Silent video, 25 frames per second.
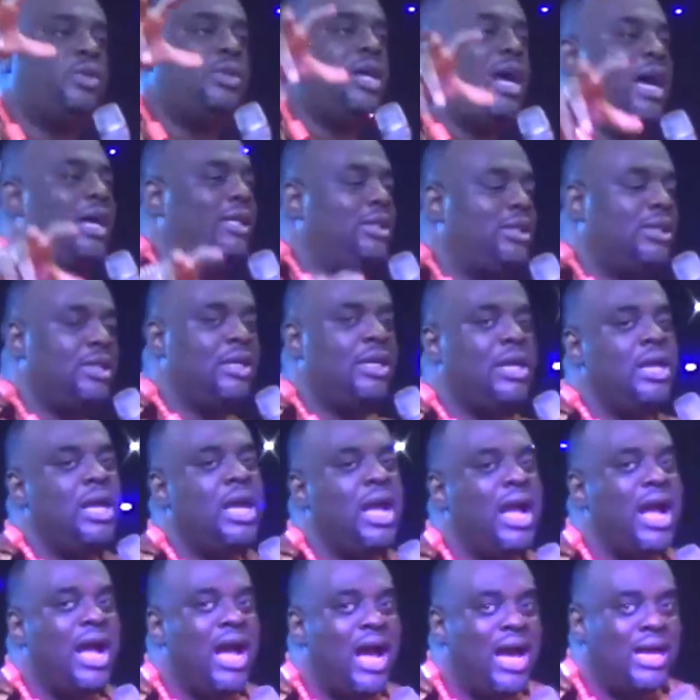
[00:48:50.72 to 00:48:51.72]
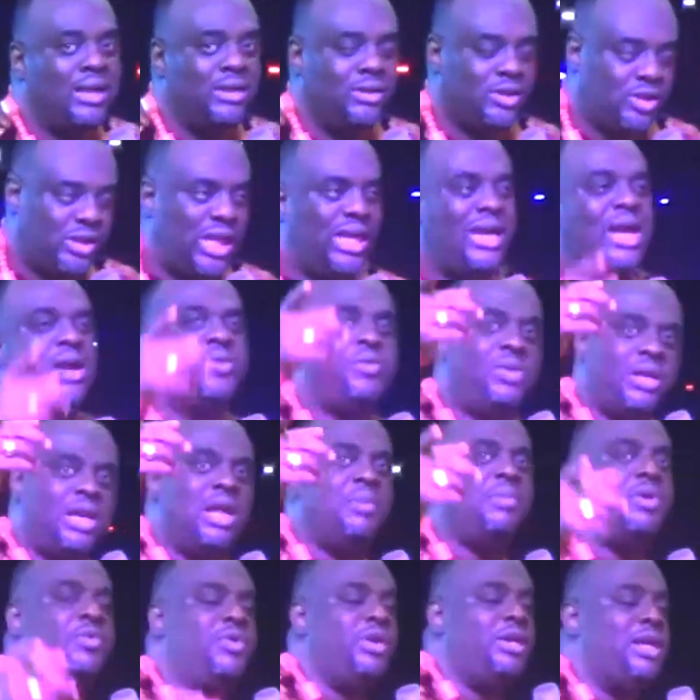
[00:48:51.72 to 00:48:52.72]
to that. And
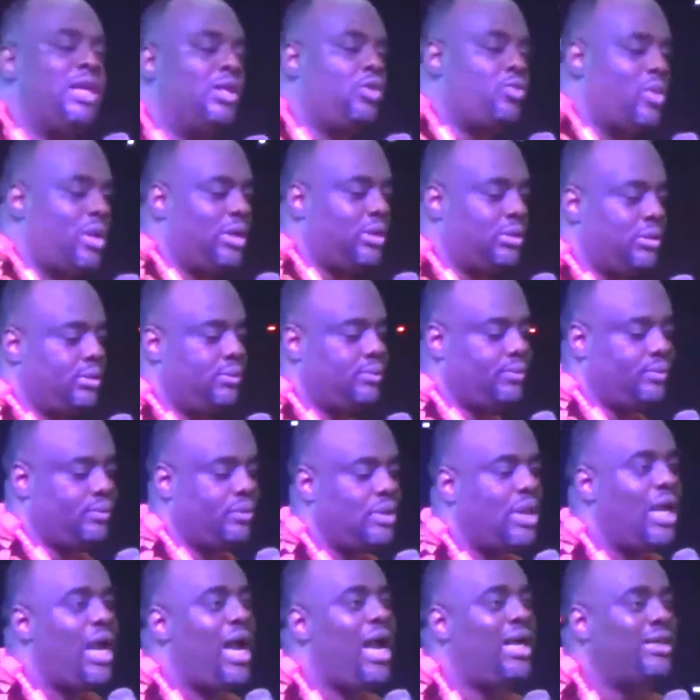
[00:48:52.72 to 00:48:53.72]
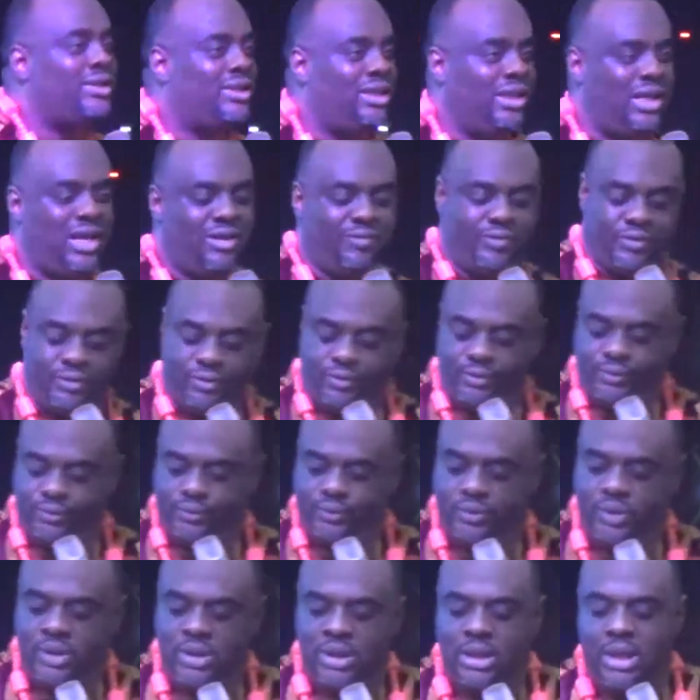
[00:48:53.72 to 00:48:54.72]
let me read that one. Acts 11,
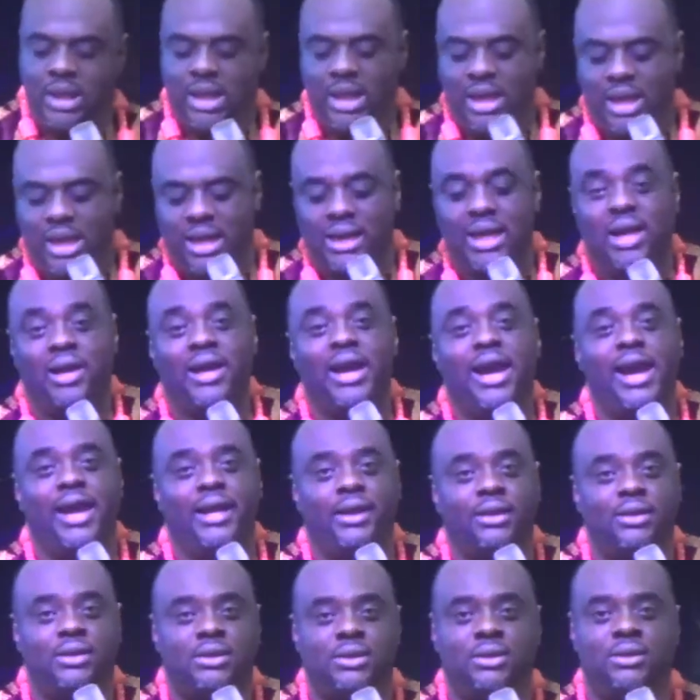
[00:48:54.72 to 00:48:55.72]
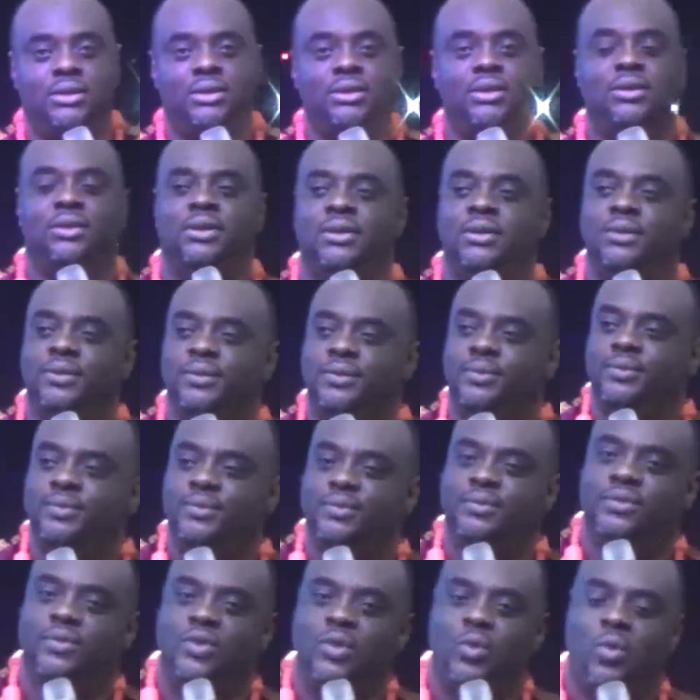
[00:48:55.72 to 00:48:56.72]
and I end.
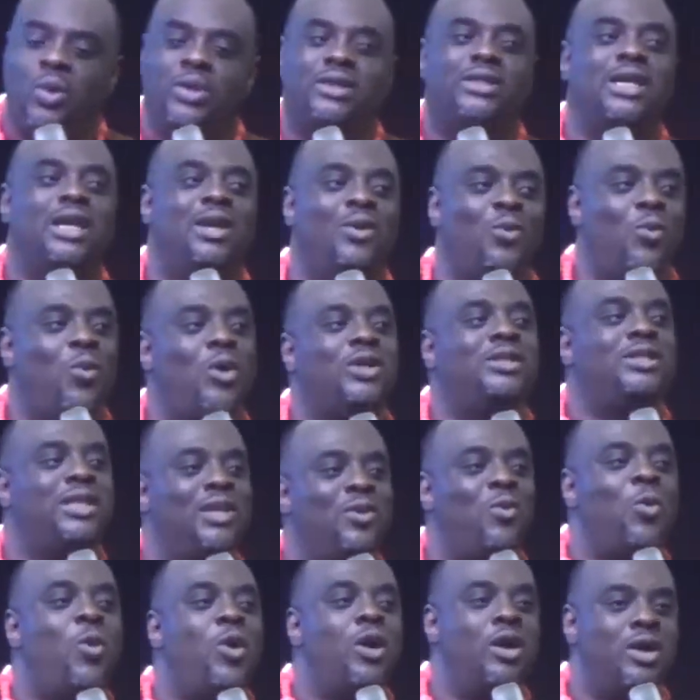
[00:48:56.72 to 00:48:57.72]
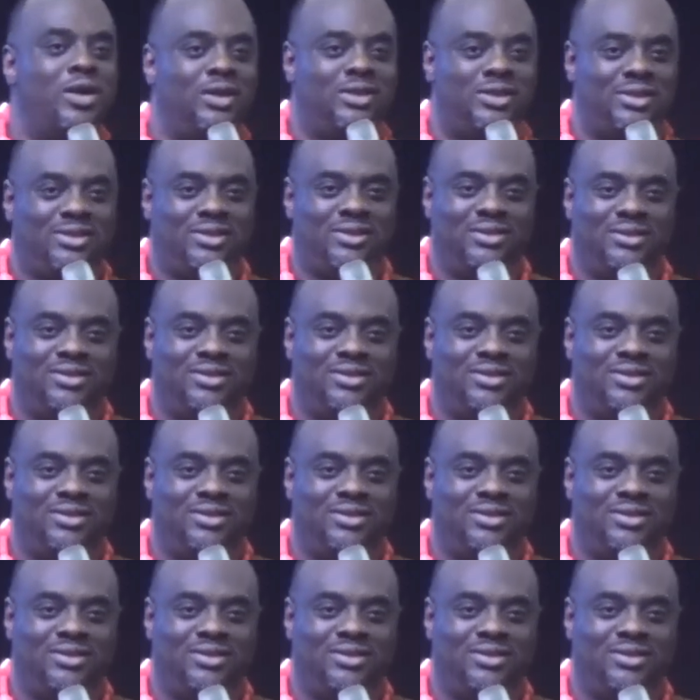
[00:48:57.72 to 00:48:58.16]
What a word.